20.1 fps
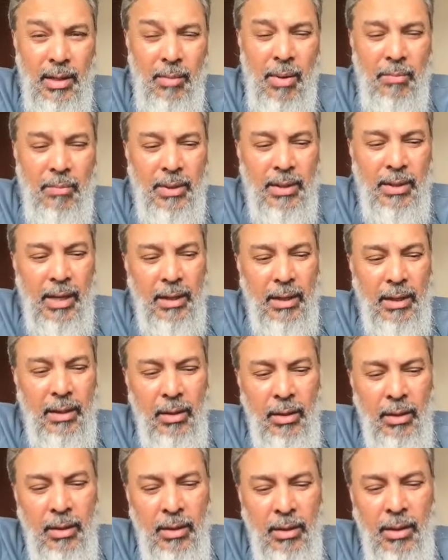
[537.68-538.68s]
Remember that,
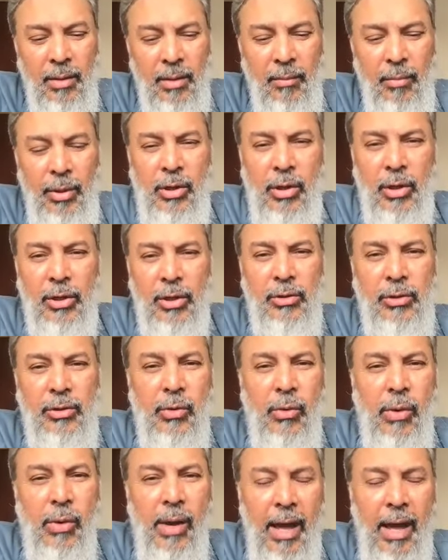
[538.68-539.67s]
because
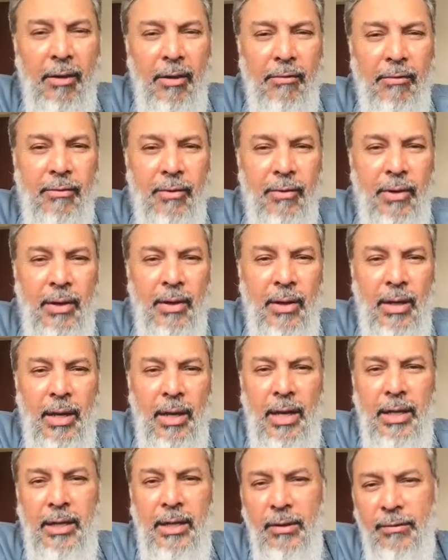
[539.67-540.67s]
you have
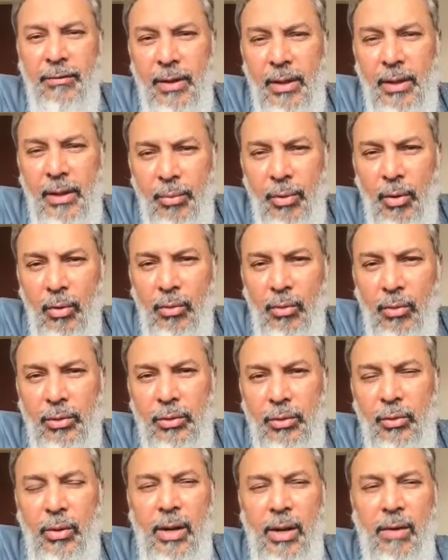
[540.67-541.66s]
a different
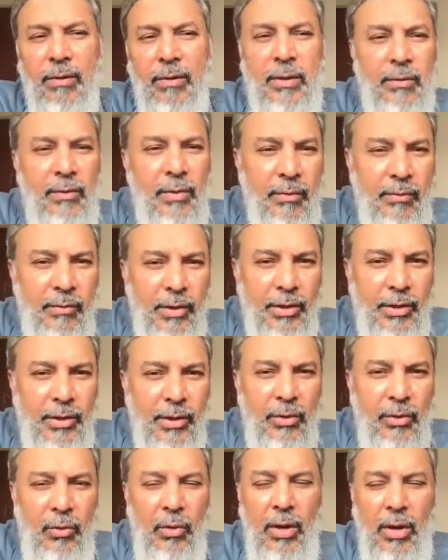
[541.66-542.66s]
approach. You have a different
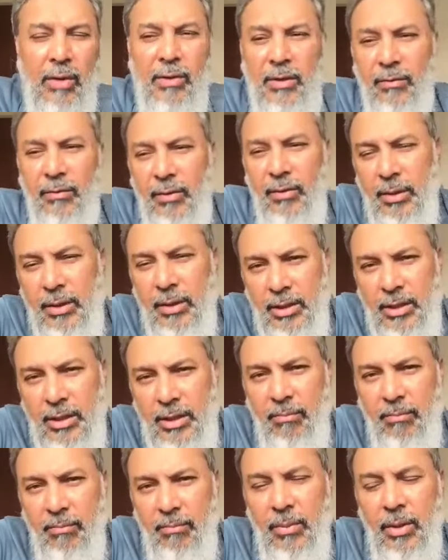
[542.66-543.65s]
vision. You have a different
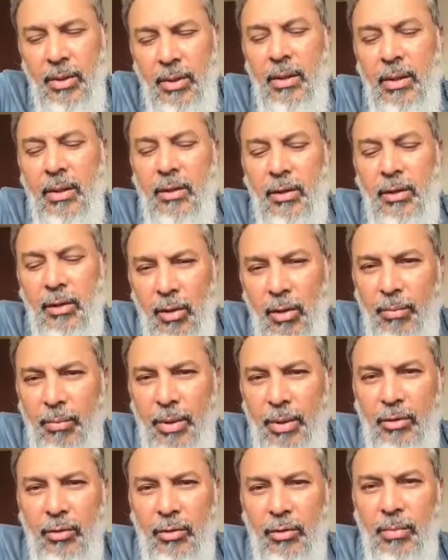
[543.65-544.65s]
dream
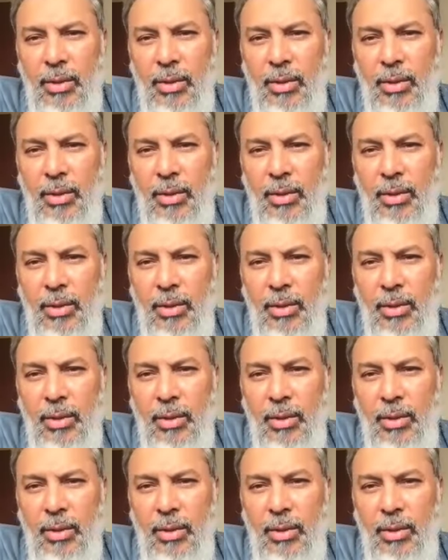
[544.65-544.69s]
compared to